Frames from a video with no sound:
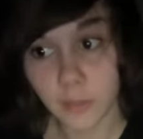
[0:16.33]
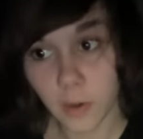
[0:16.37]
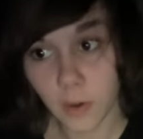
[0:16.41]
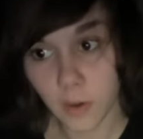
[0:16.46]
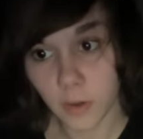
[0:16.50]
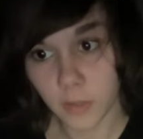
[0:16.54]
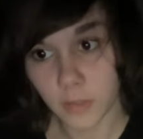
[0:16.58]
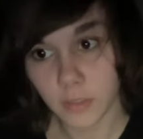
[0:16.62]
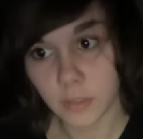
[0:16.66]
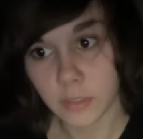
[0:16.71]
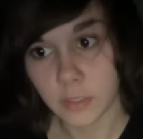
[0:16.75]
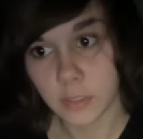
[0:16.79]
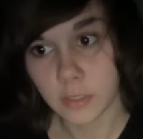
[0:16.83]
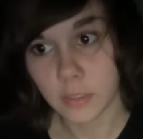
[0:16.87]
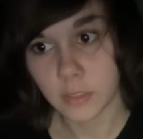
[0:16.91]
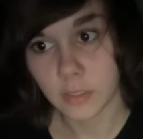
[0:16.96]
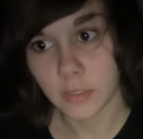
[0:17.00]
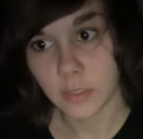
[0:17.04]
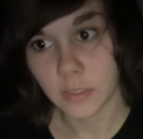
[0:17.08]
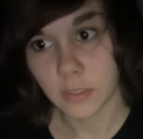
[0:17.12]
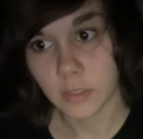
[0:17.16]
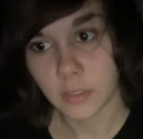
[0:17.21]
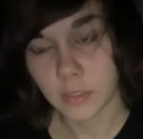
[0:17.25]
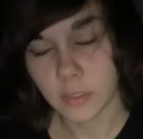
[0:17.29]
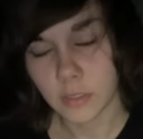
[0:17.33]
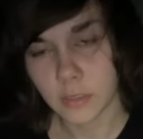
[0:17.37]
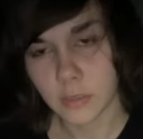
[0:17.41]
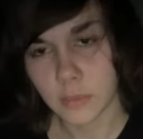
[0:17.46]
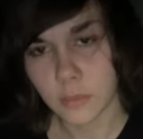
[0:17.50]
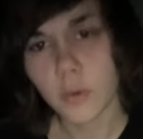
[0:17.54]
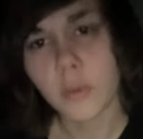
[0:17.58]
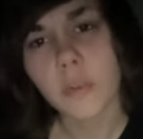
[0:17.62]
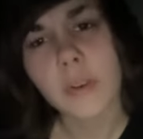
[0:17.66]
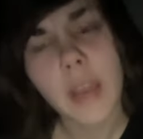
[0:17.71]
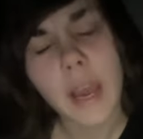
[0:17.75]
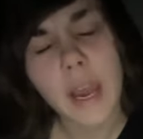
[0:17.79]
lot.
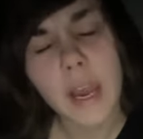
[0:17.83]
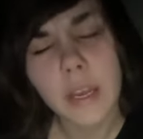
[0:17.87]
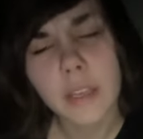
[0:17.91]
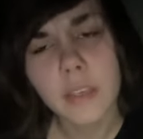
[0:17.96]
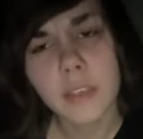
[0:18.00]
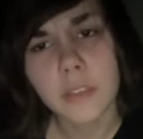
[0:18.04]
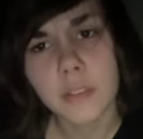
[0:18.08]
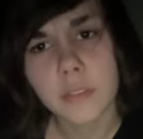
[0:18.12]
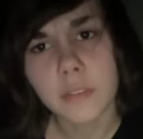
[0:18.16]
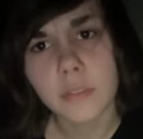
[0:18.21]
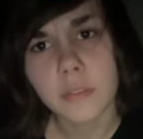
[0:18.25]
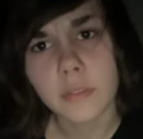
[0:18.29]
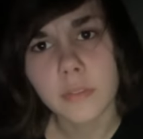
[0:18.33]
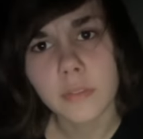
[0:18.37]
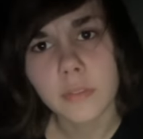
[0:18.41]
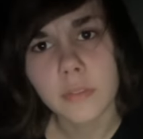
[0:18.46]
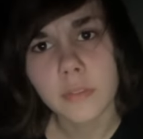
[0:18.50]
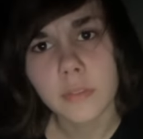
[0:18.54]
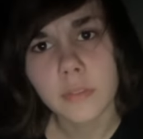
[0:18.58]
Well, kind of.